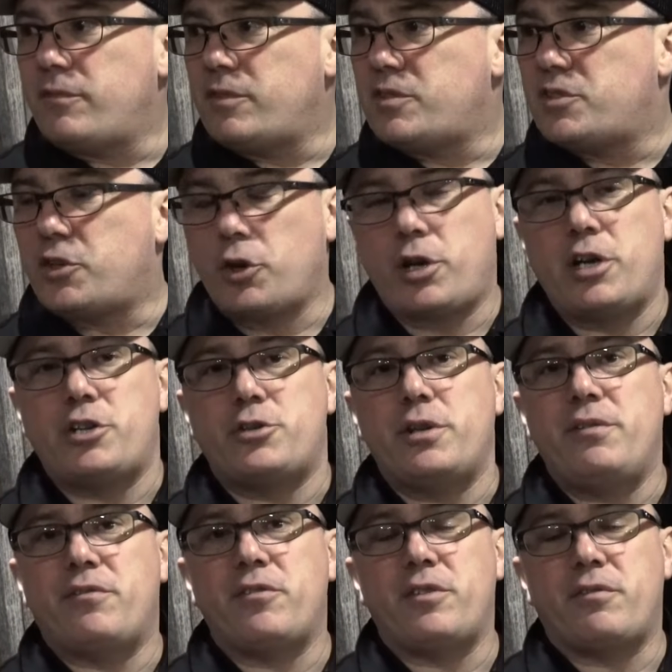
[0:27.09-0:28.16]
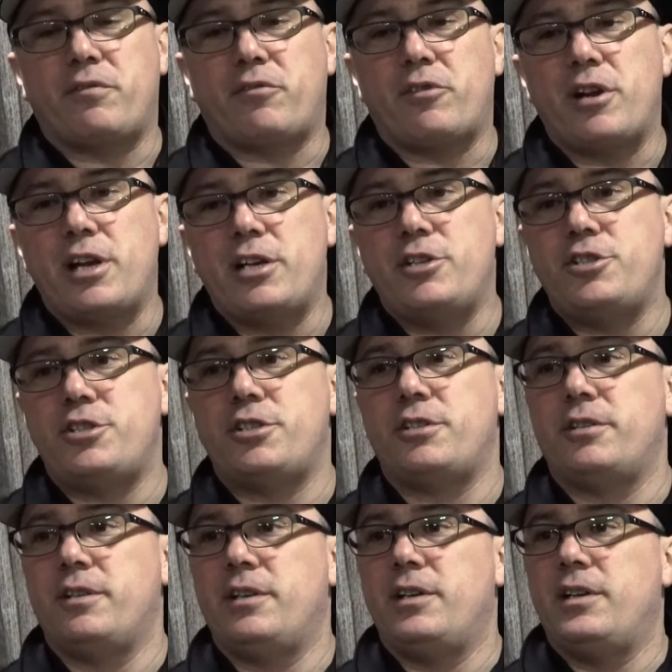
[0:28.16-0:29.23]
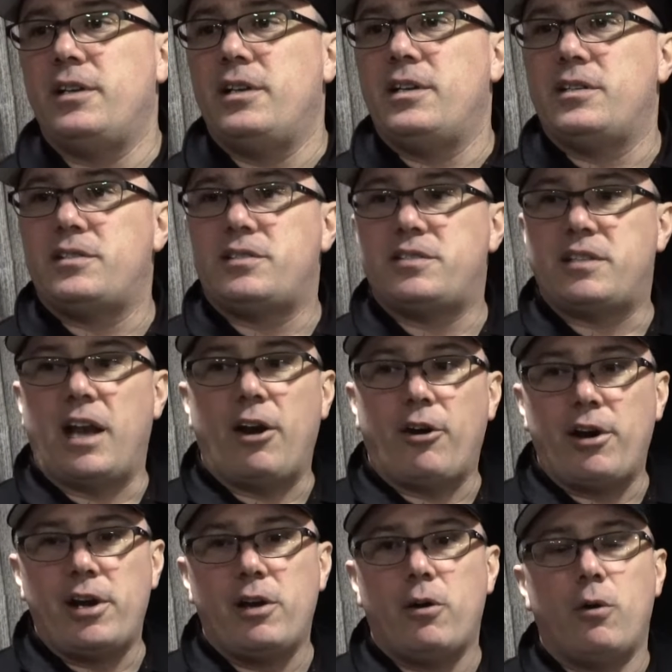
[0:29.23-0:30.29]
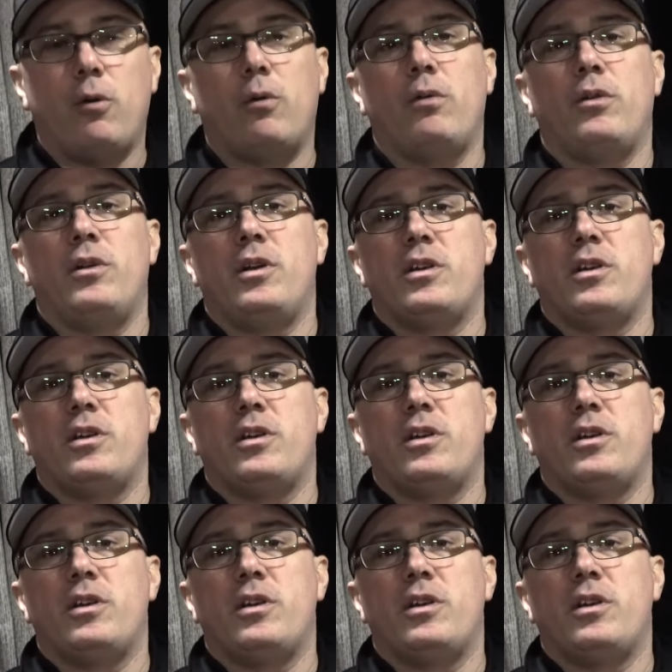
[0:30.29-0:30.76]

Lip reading: circuitry for the fridge, stereo.